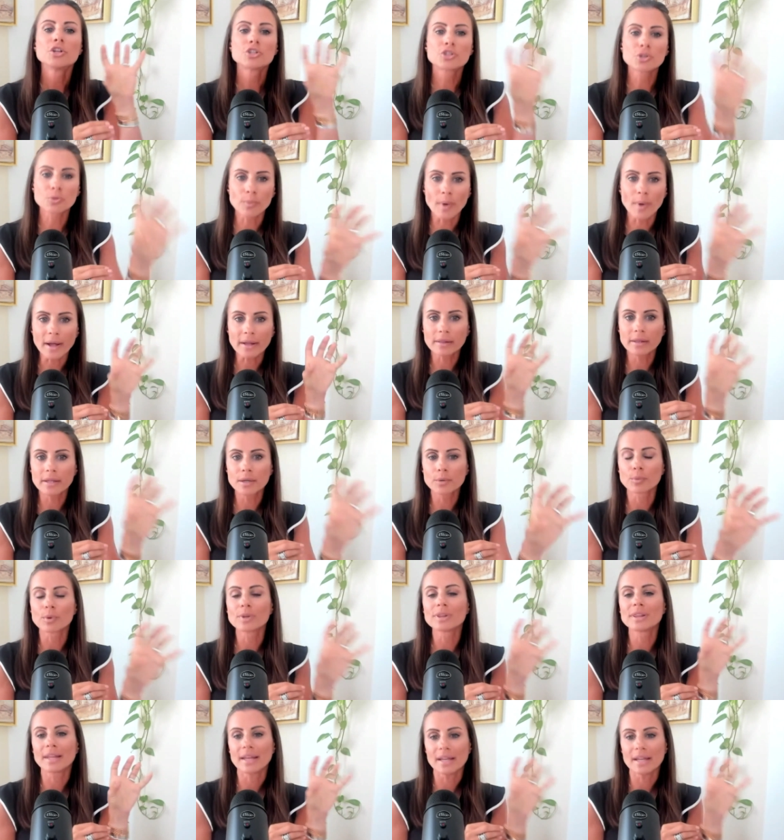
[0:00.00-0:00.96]
directly
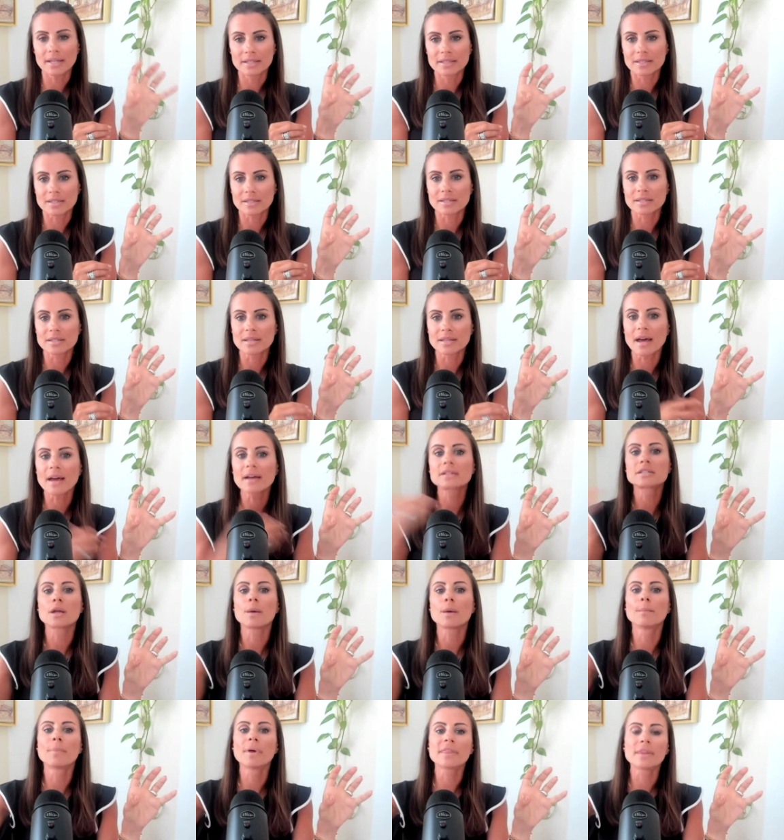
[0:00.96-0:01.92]
related to
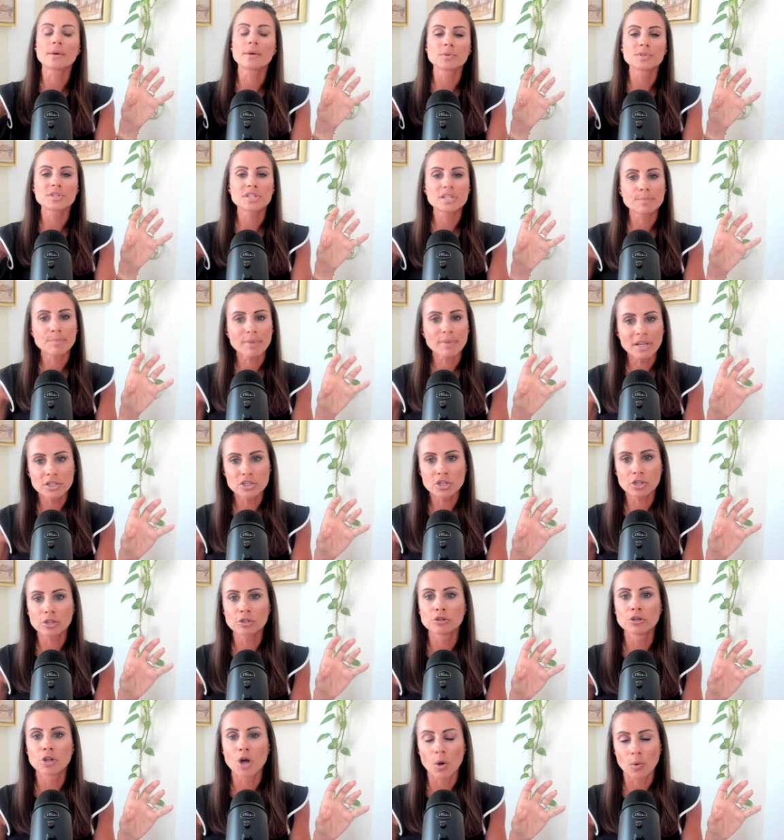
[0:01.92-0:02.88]
sex, but that will speak to
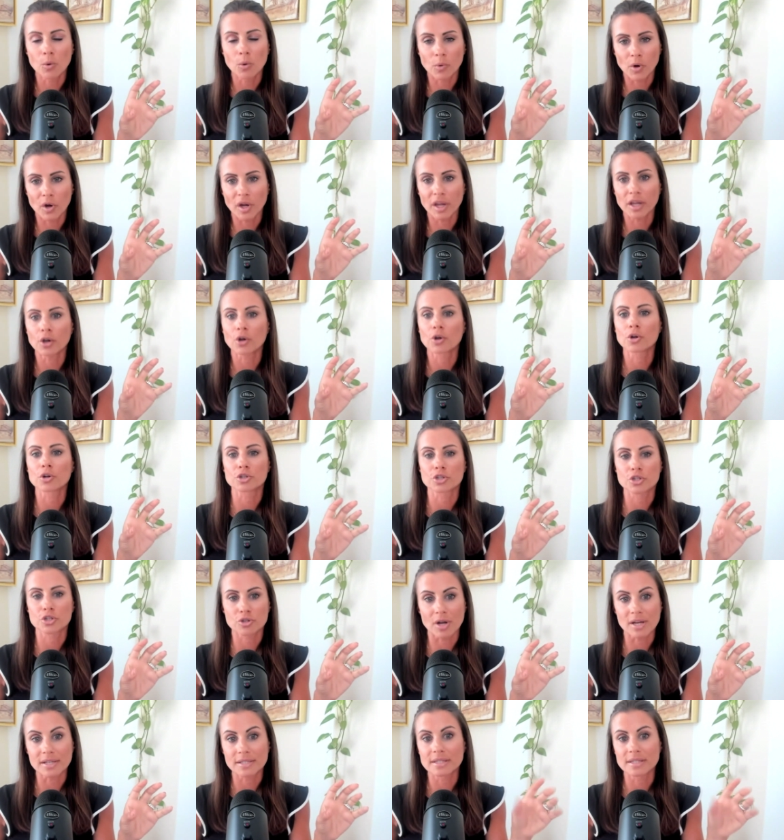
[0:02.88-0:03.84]
lowering her
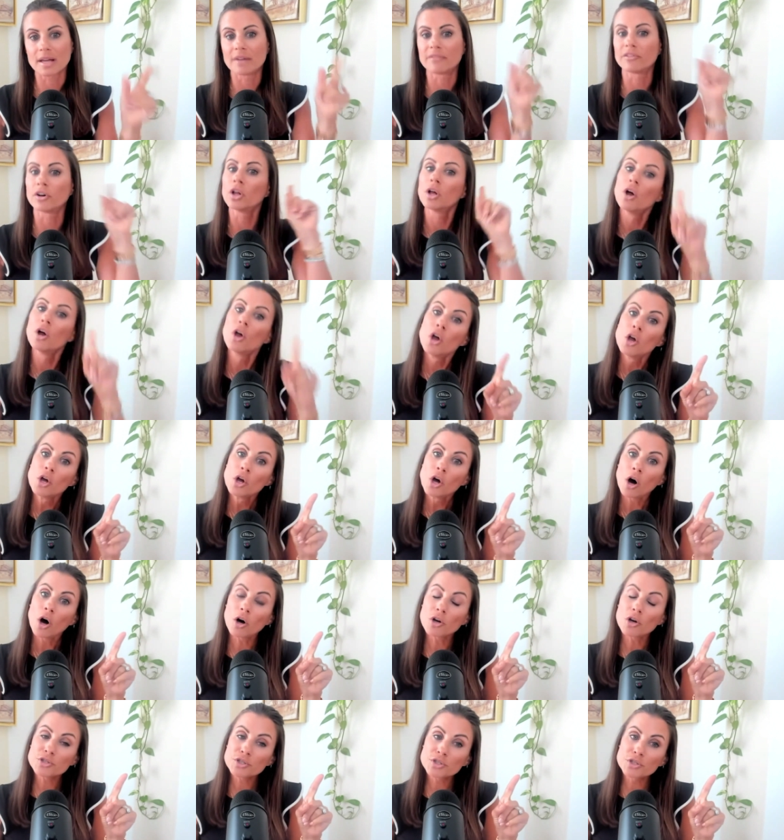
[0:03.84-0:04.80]
stress level.
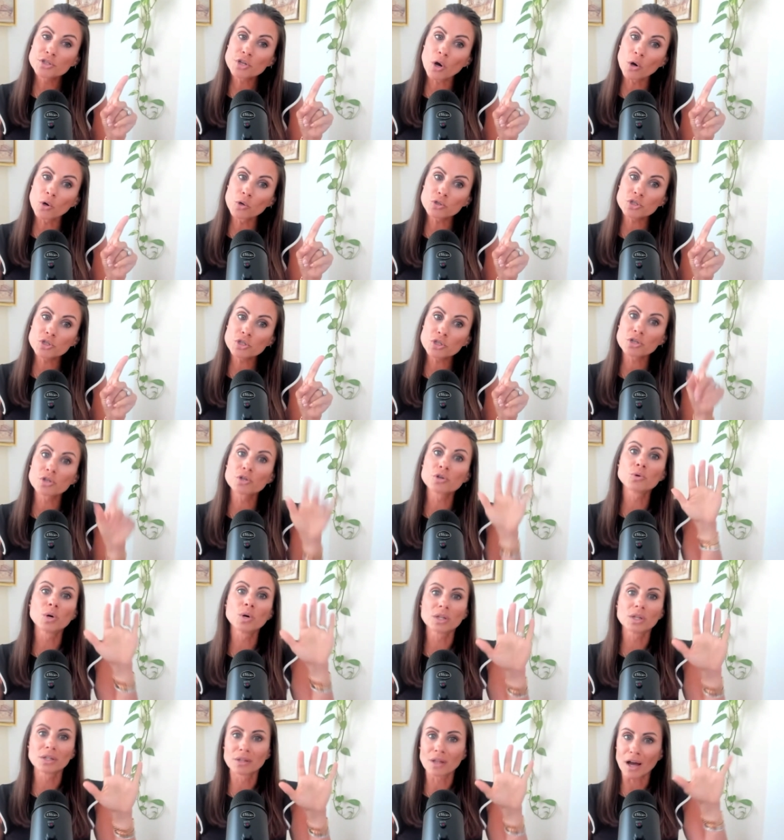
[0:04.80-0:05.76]
So
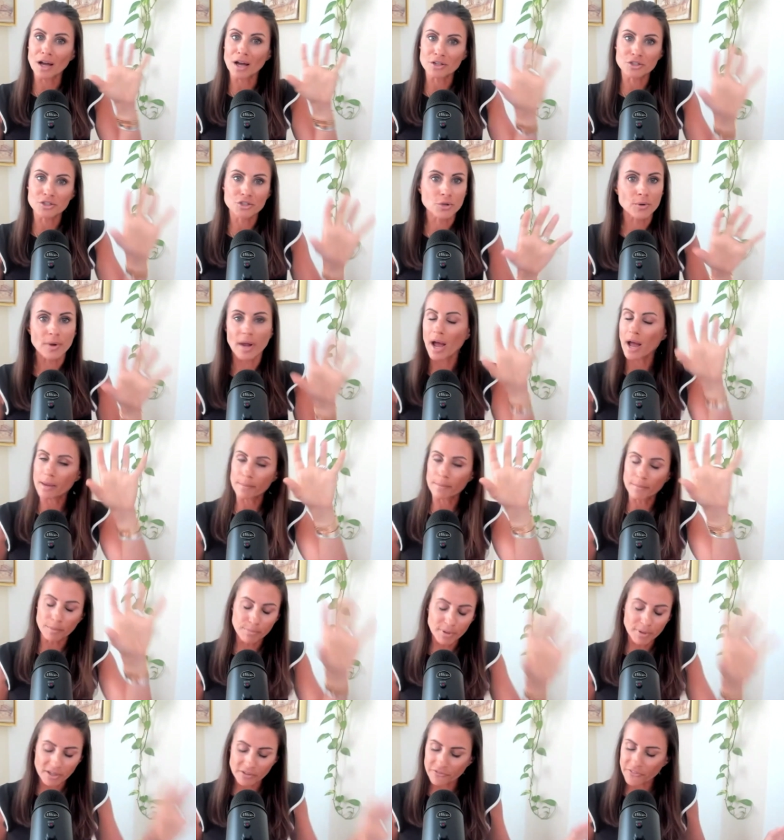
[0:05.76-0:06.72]
too, lingerie. I'm a
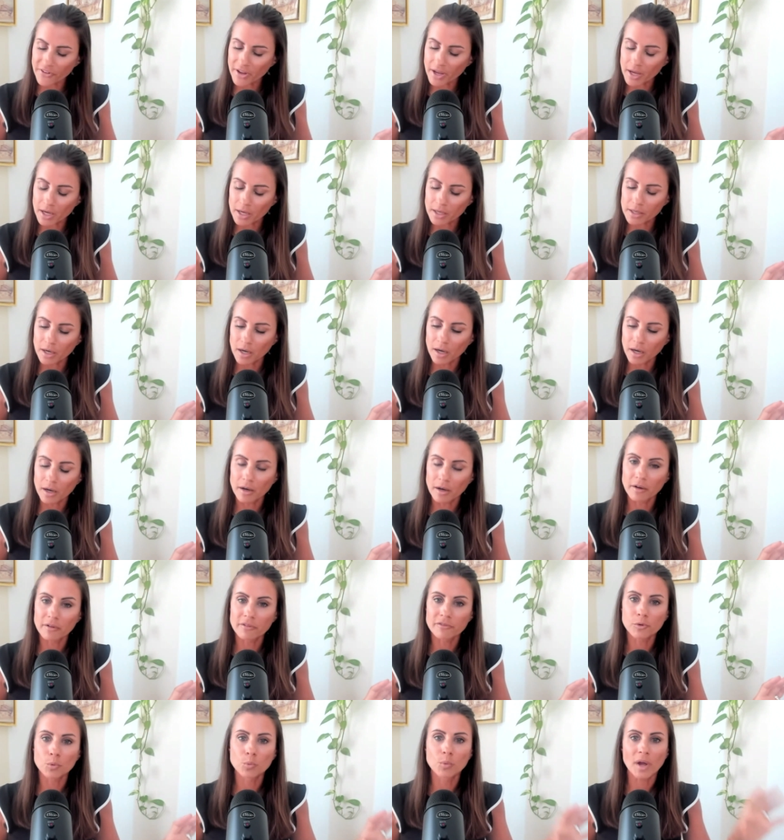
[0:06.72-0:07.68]
big fan
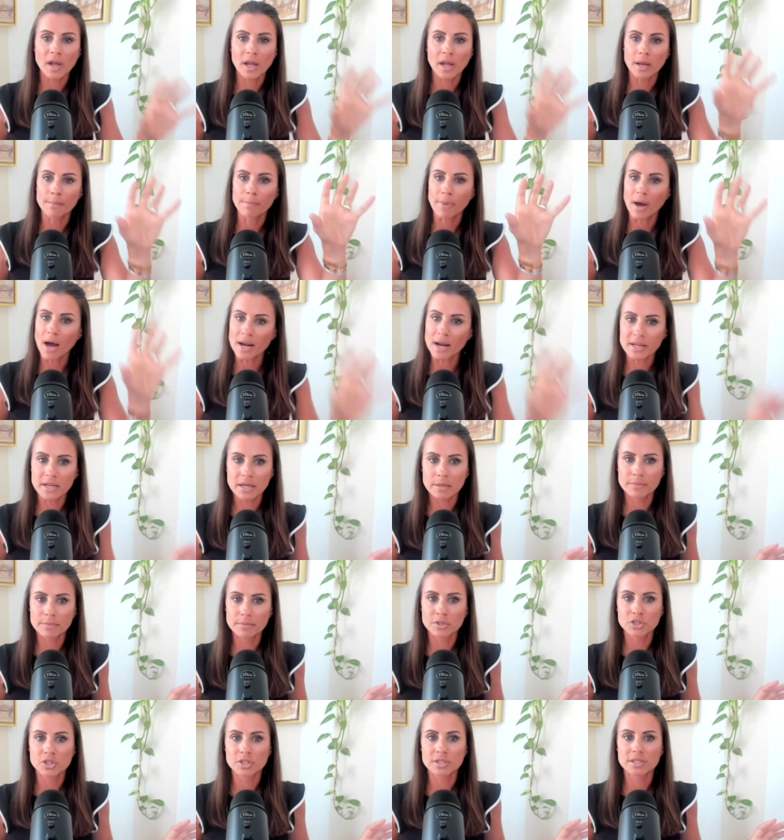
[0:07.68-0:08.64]
of when body
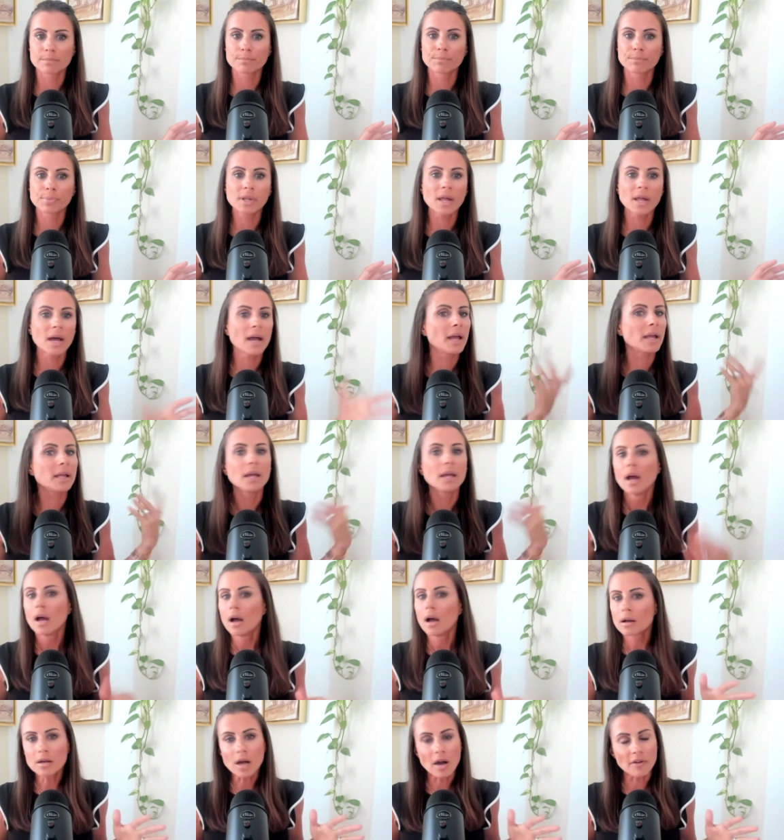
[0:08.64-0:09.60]
image is in play,
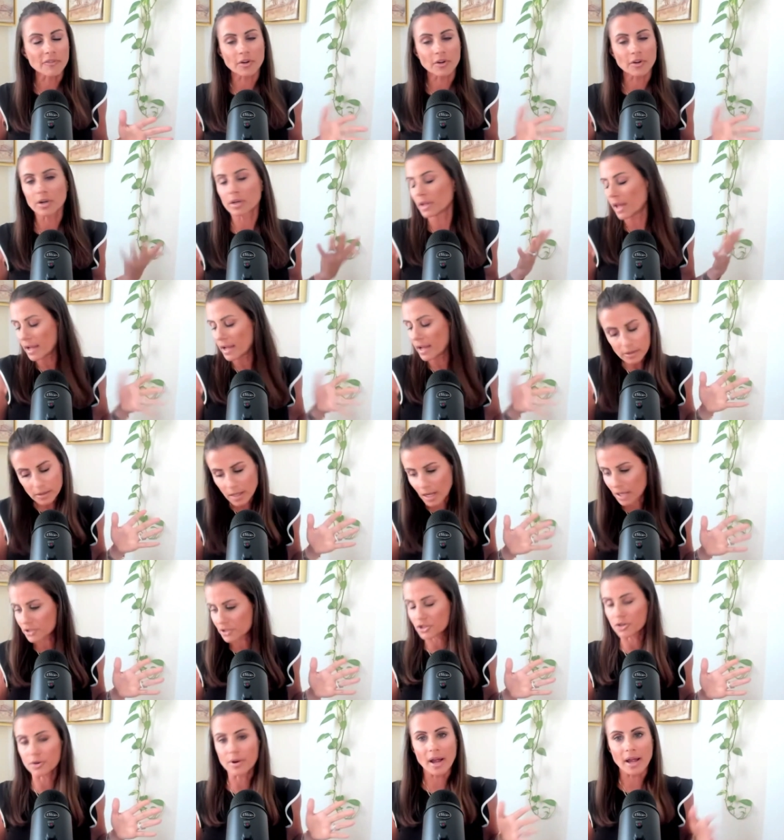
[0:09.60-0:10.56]
covered like
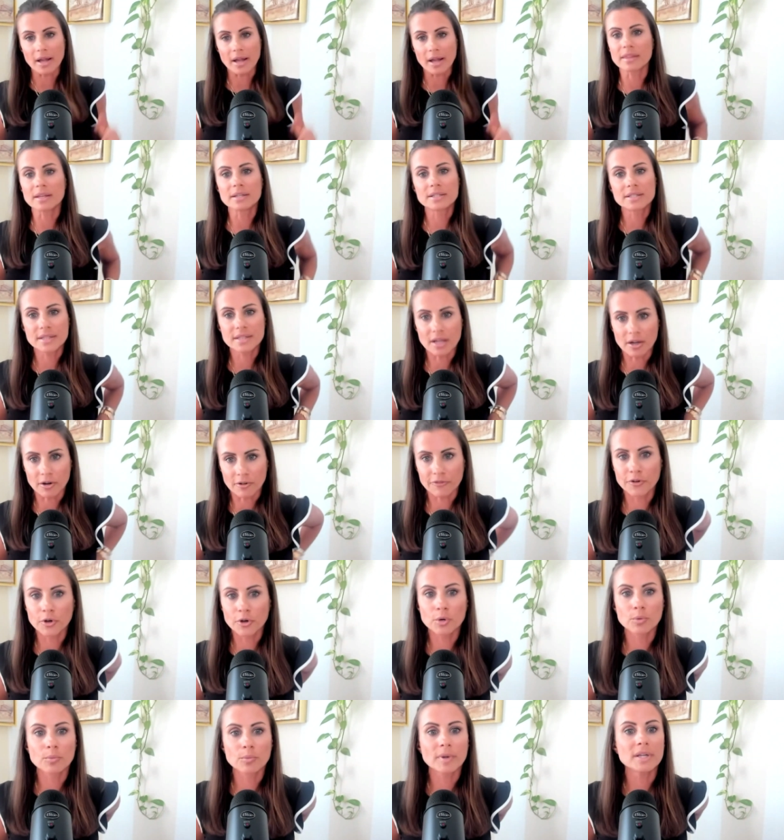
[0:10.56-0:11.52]
lingerie. It's there
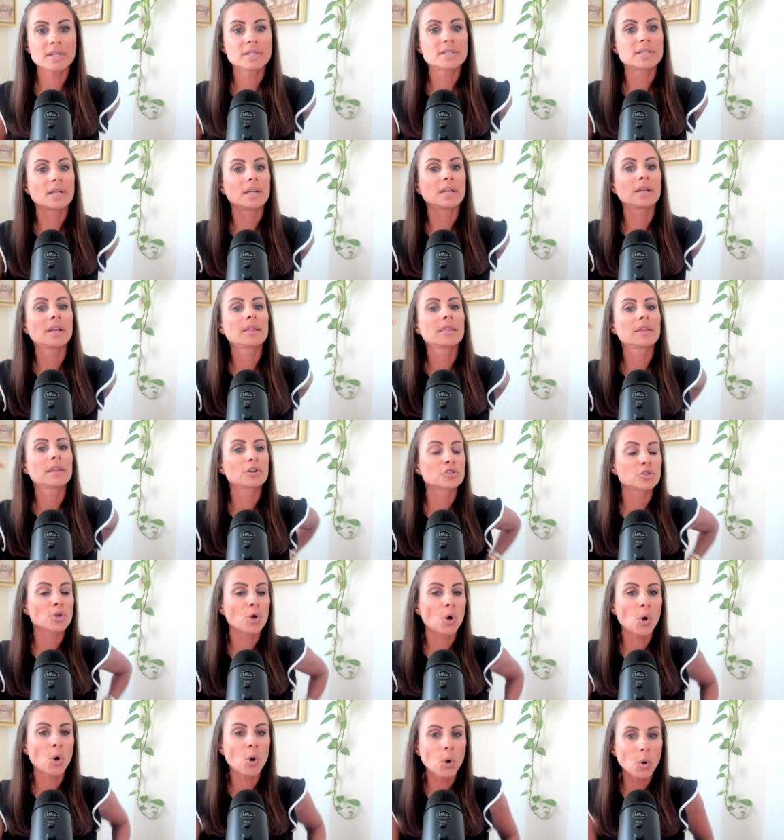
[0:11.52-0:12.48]
for a reason. There's
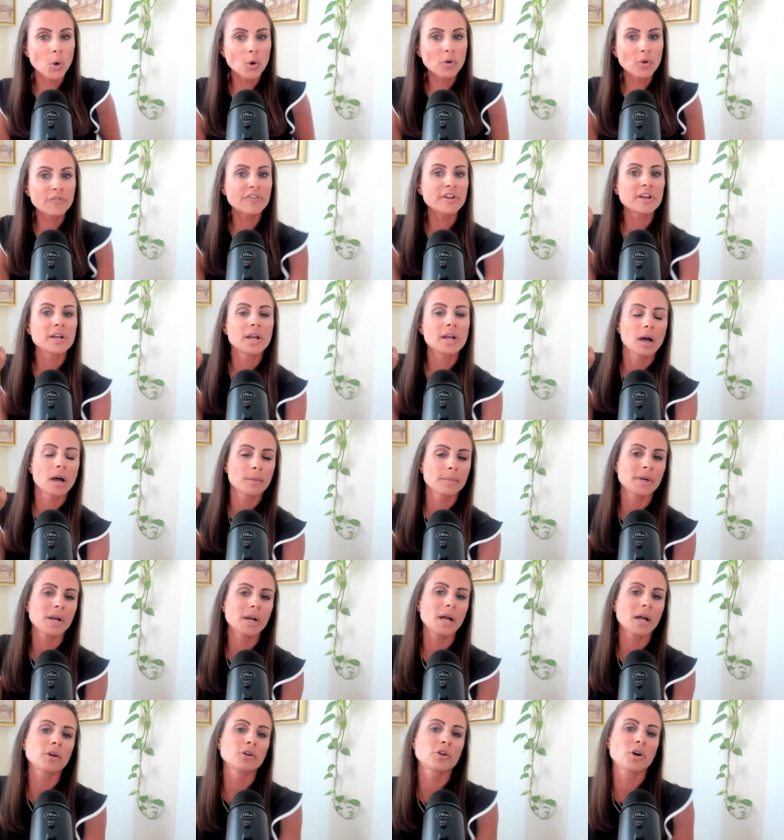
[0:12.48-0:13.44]
a whole
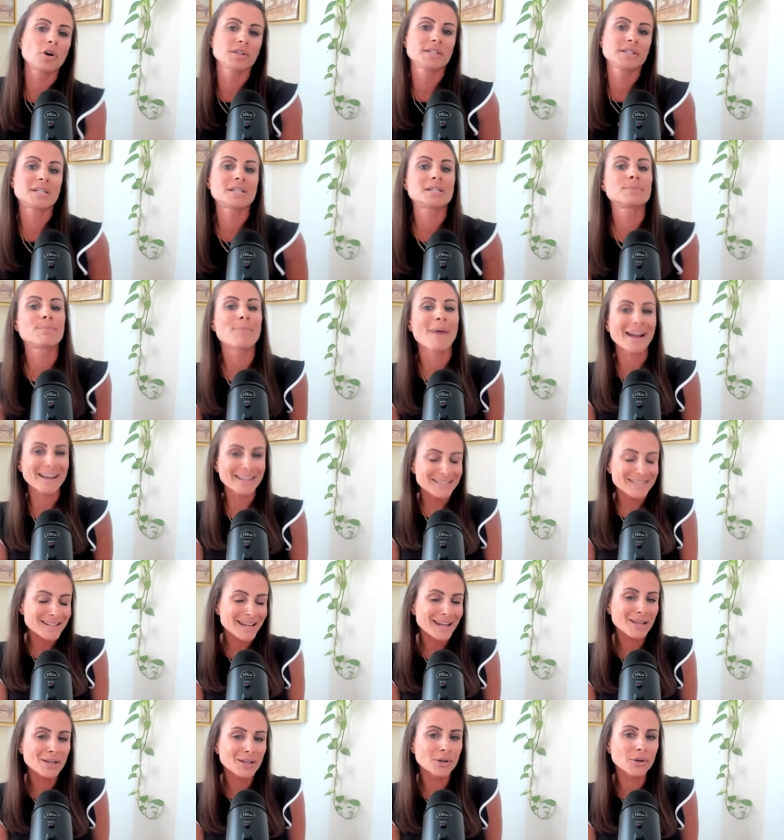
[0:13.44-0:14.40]
phenomenon called
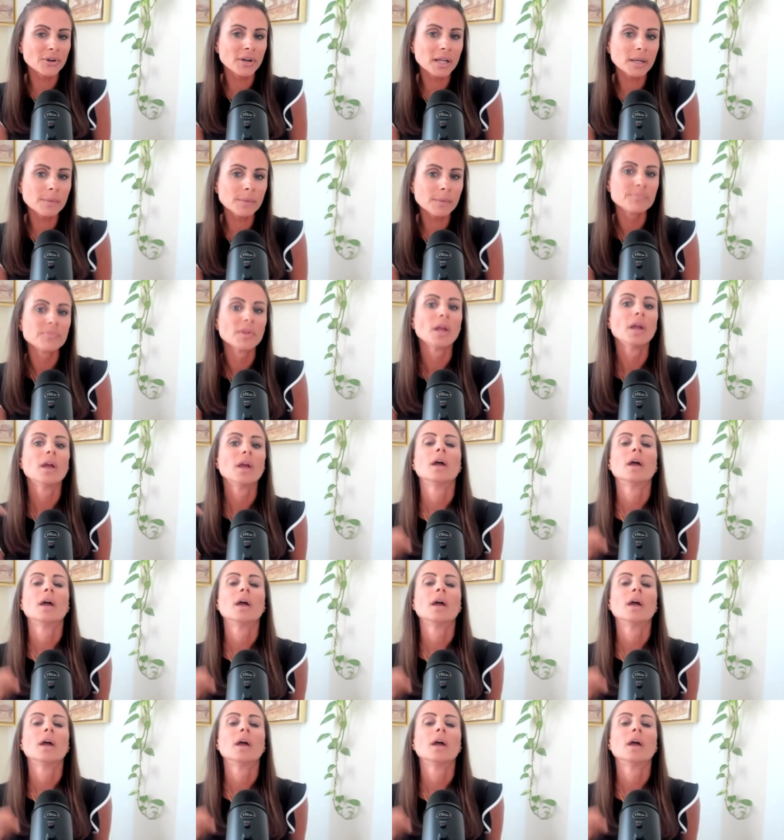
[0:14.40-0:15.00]
spectatoring,